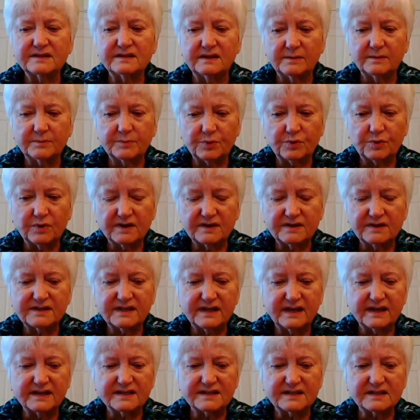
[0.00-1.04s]
an important
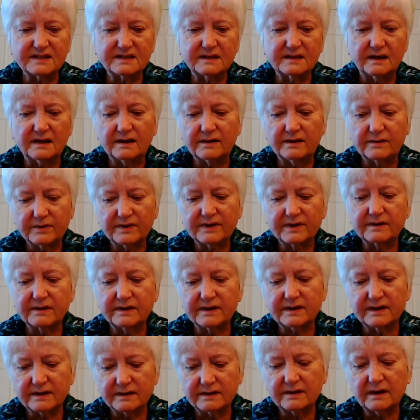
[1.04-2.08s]
task,
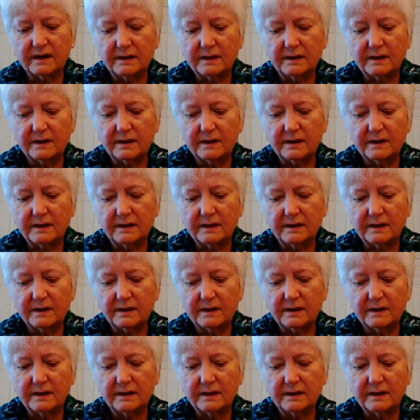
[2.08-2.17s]
it